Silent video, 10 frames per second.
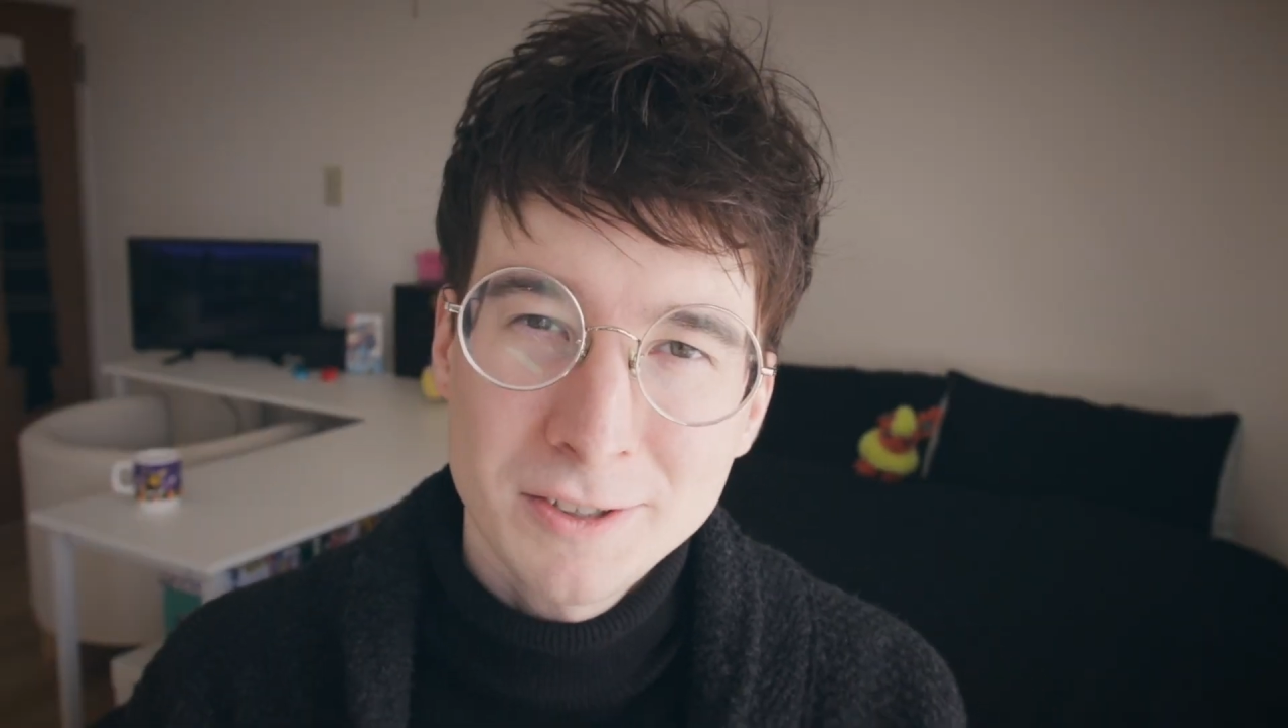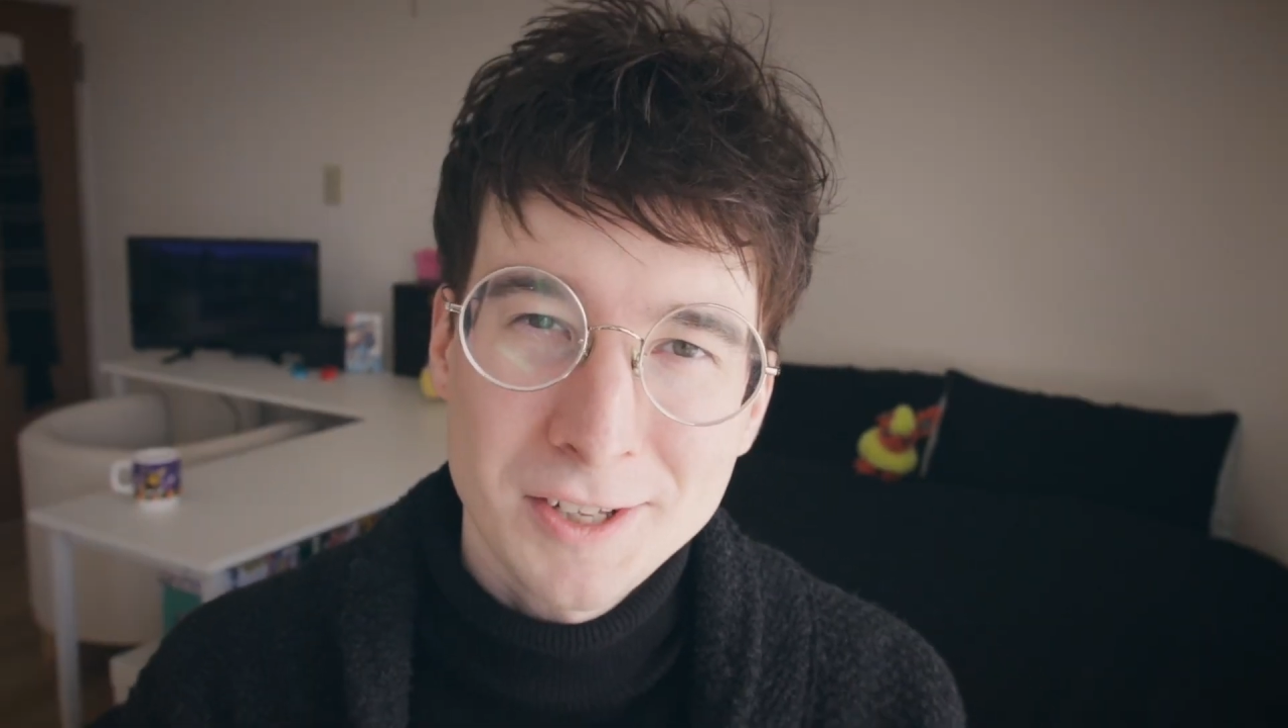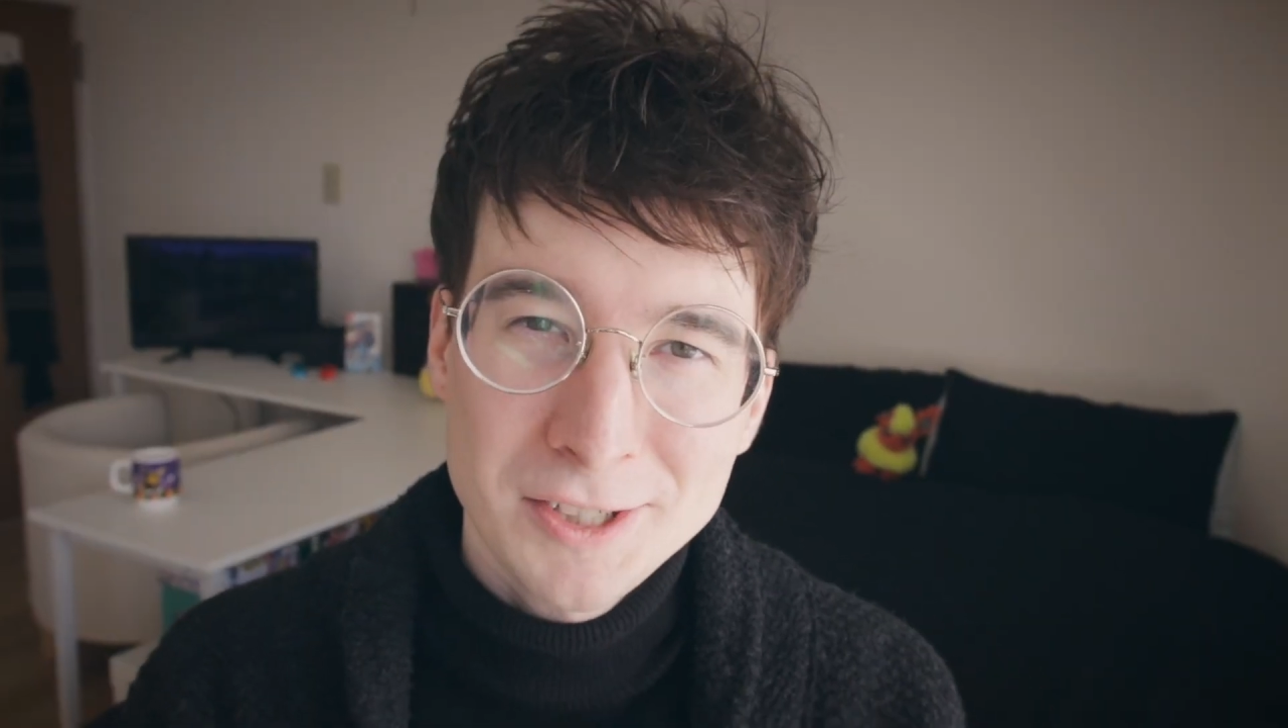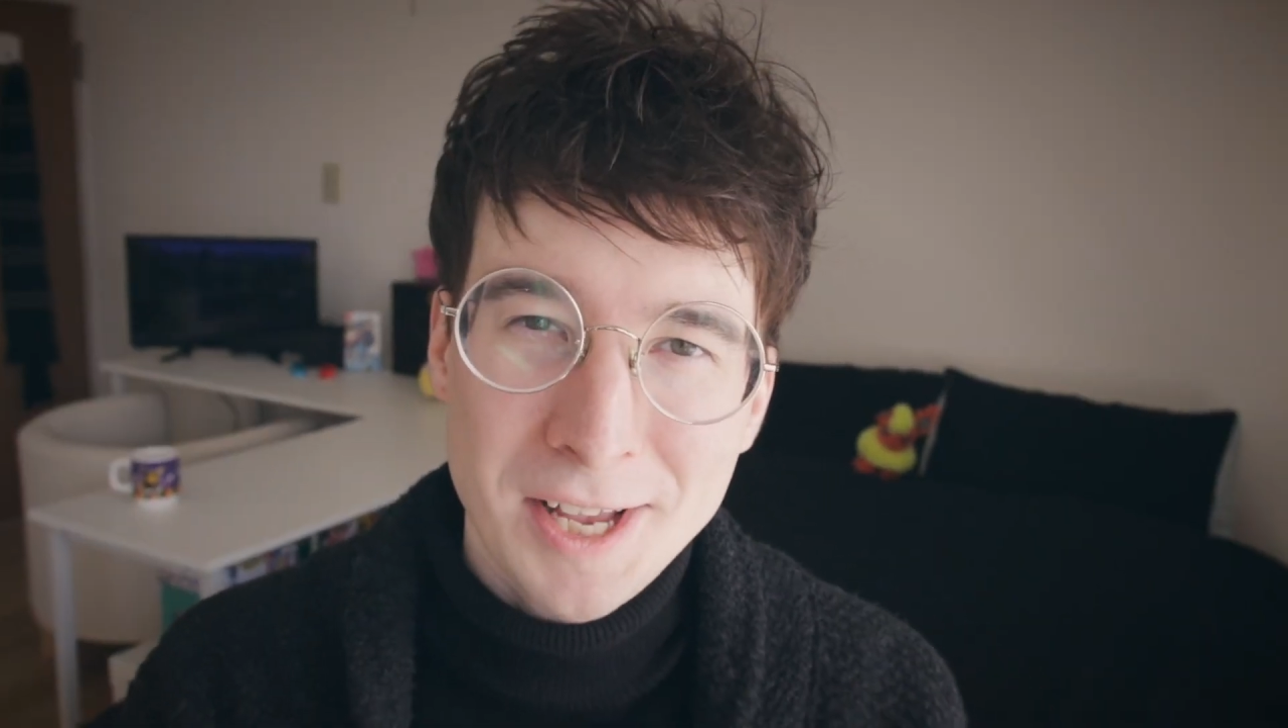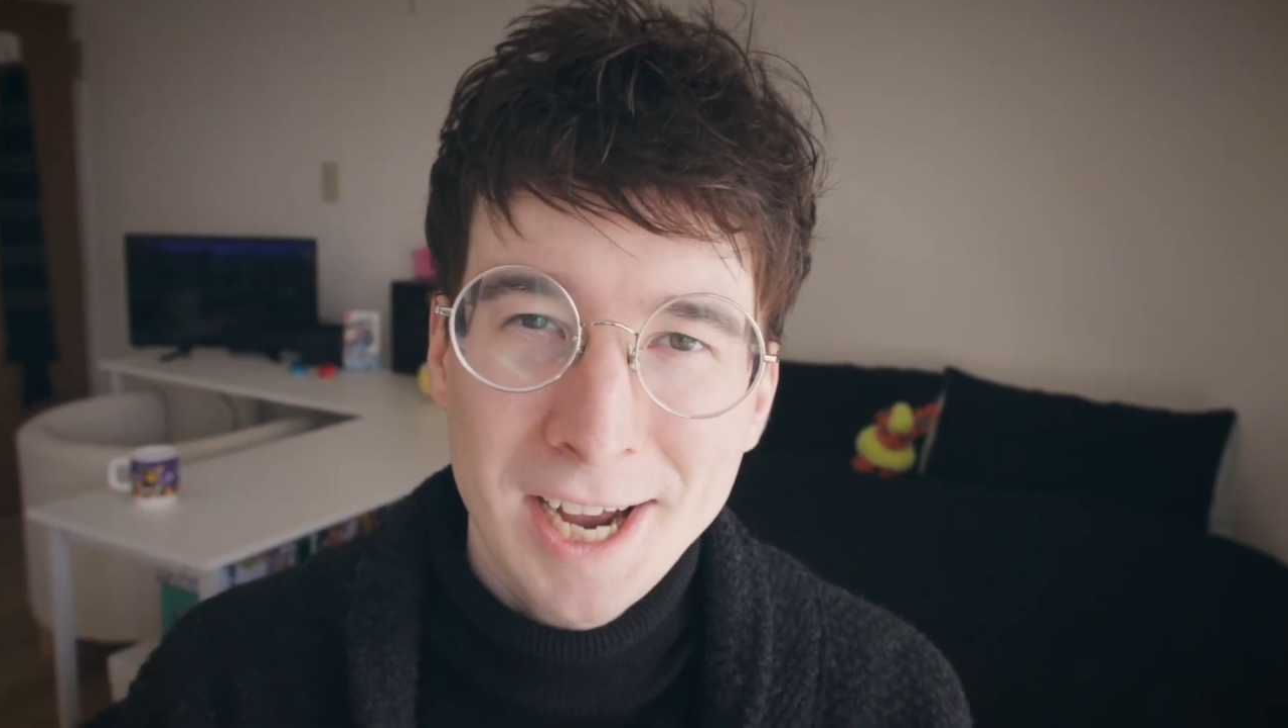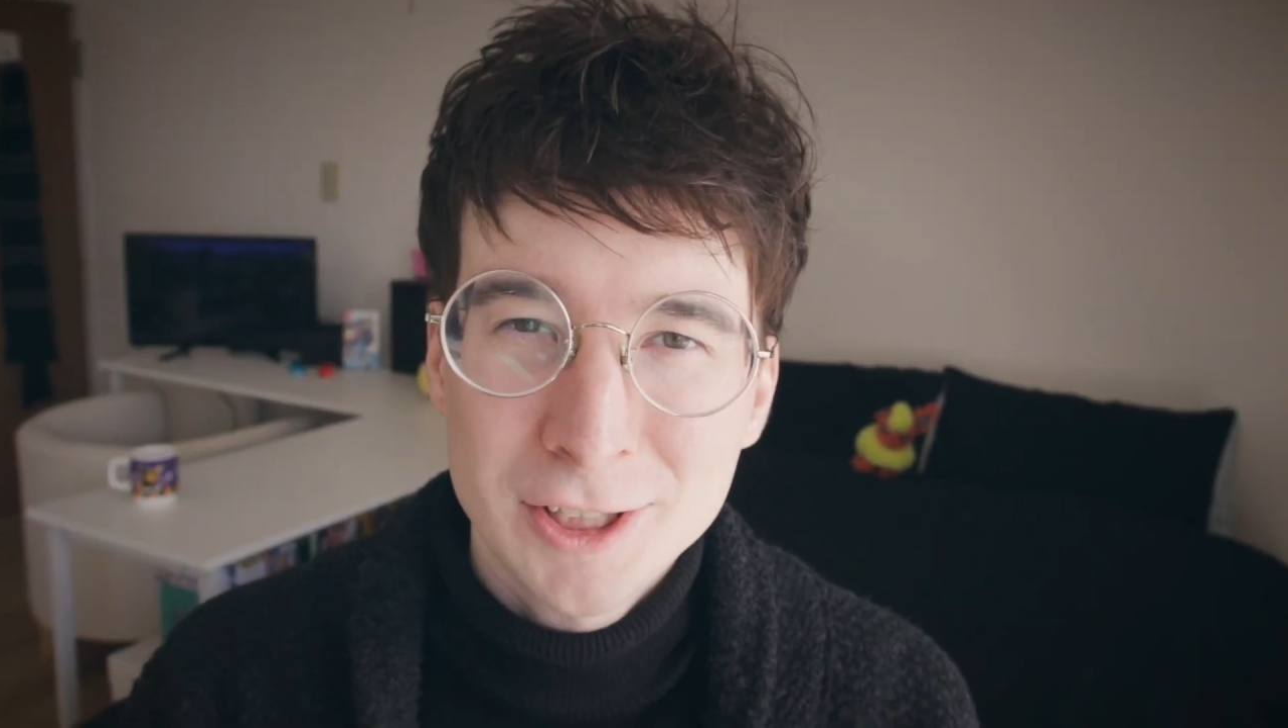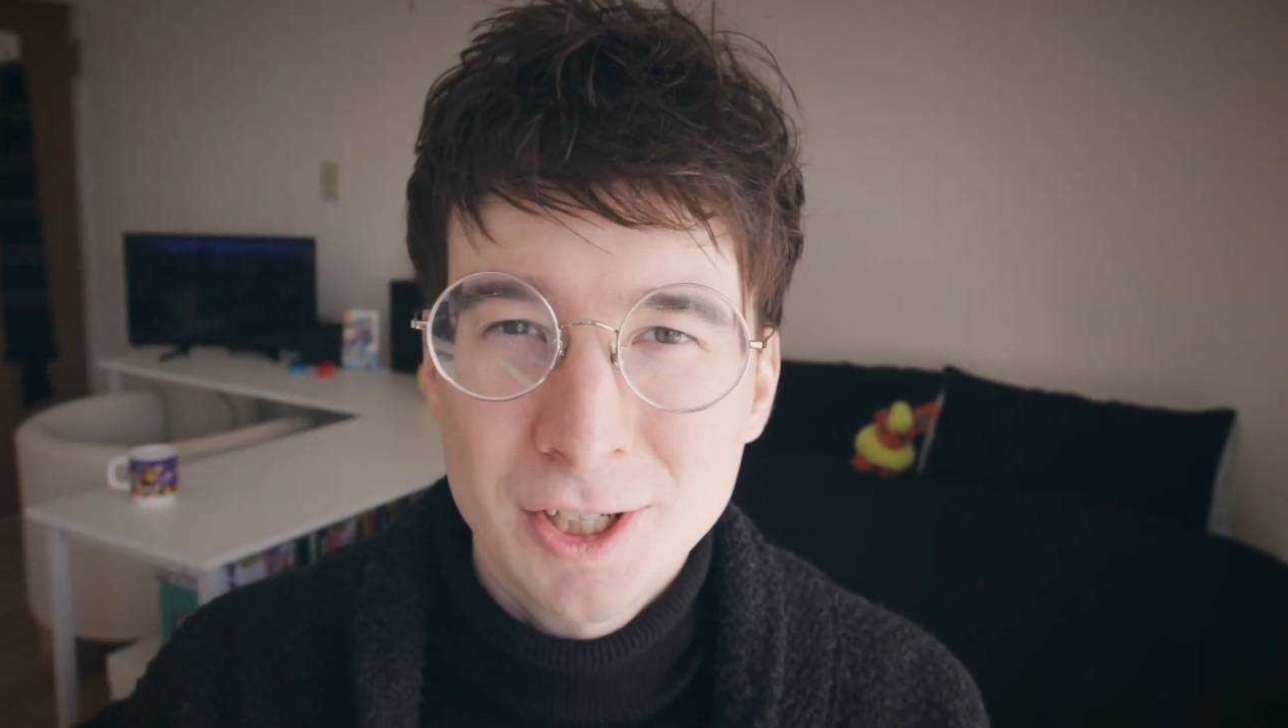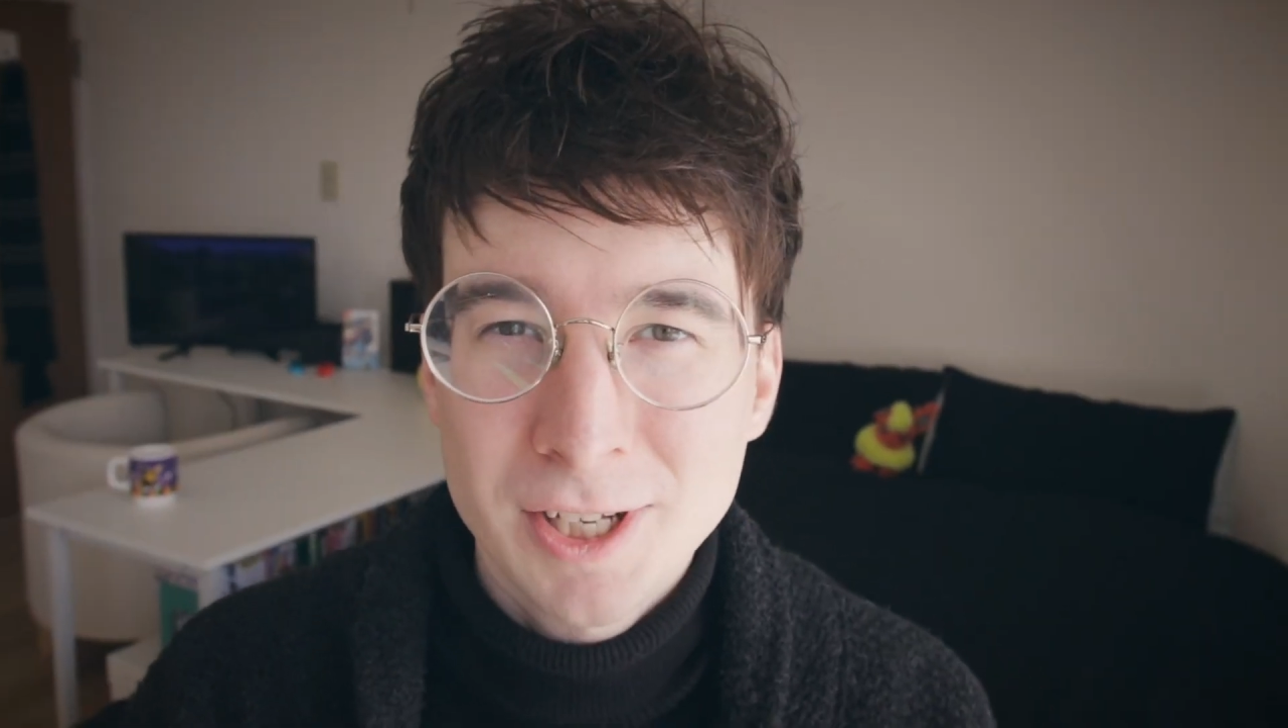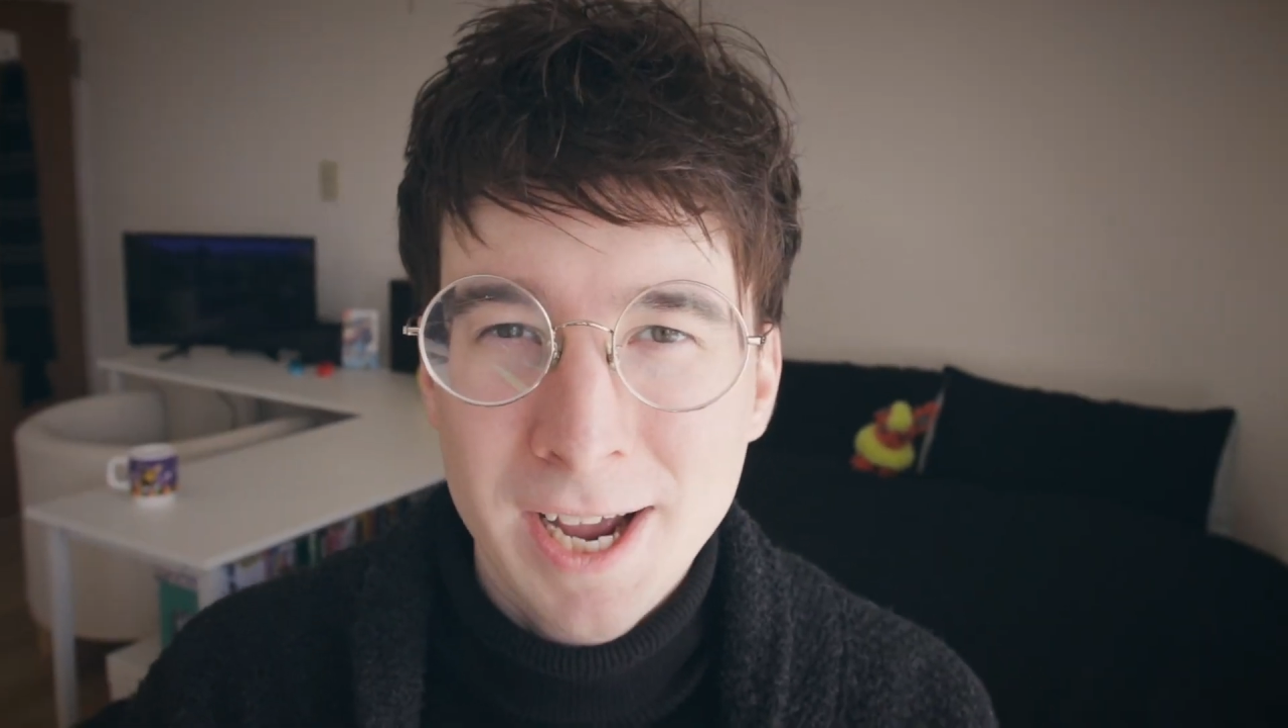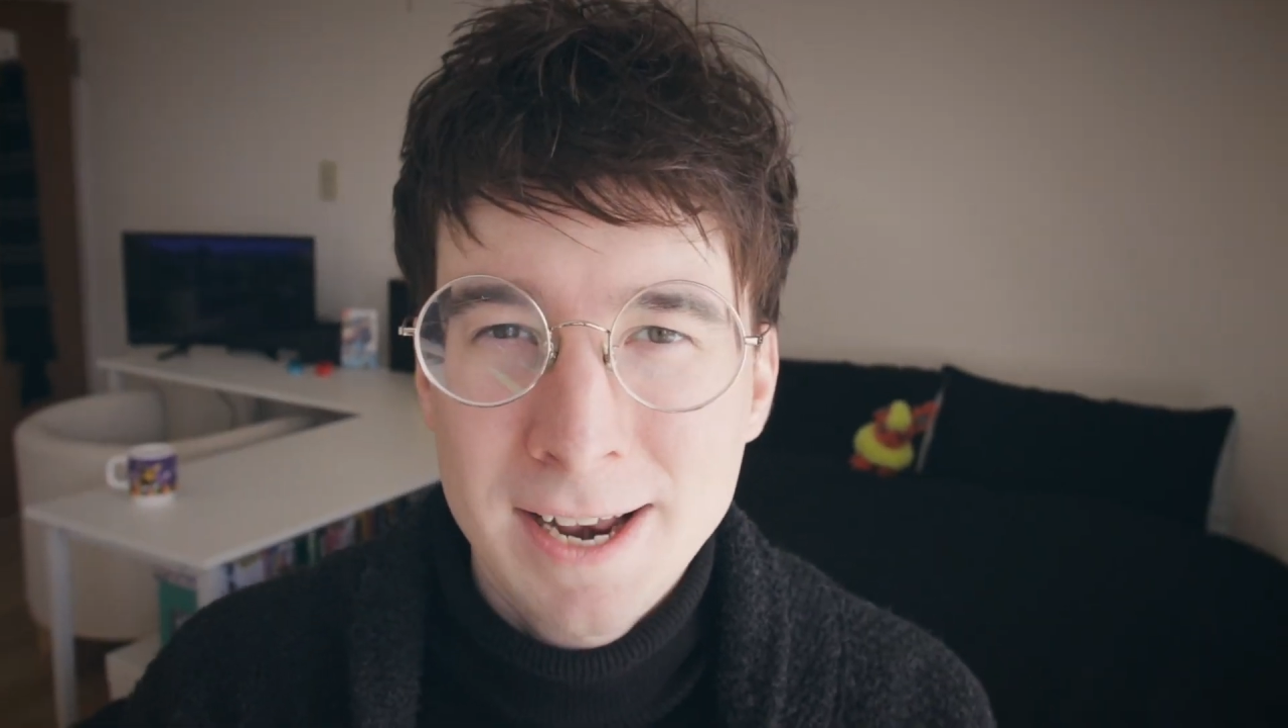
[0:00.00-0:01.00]
this Ash
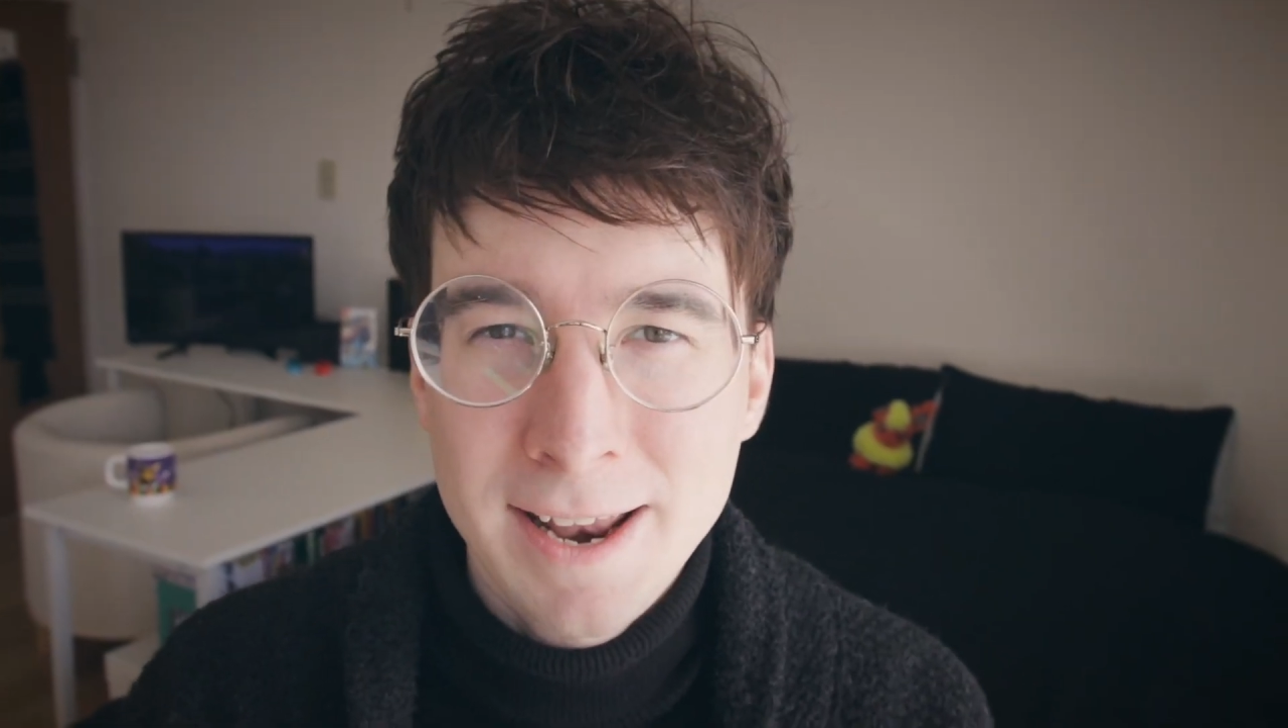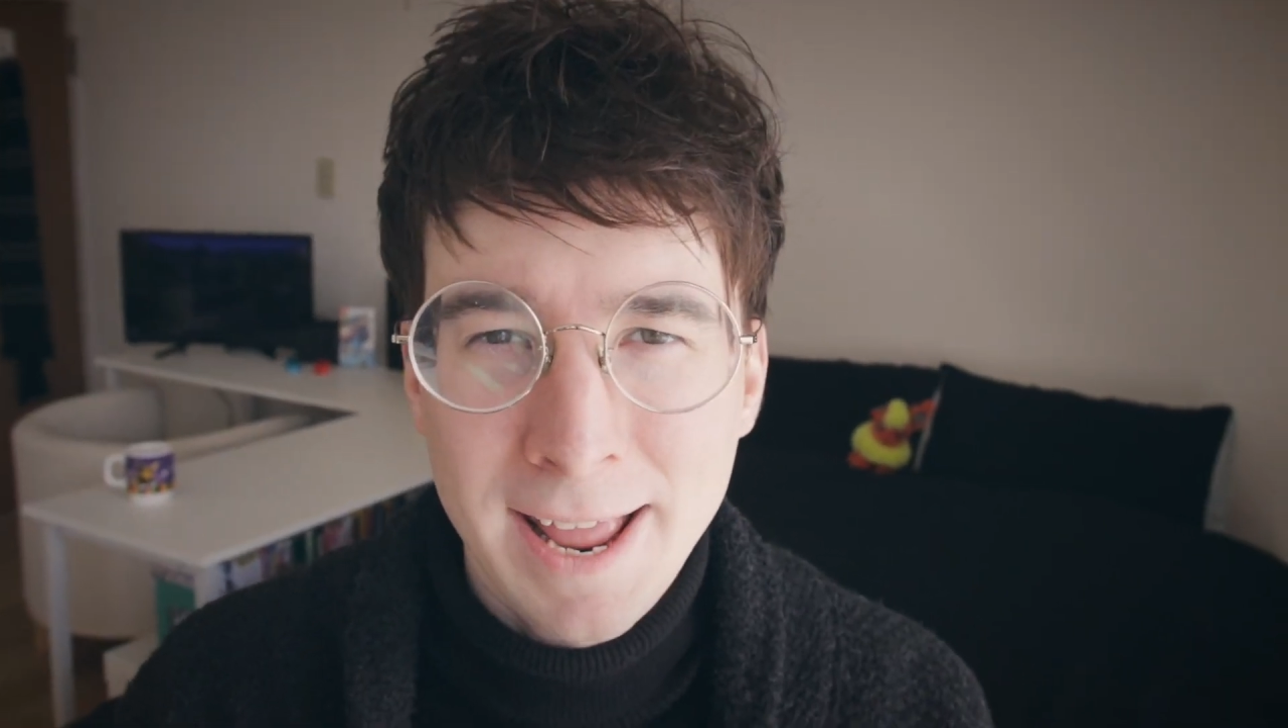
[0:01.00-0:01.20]
design,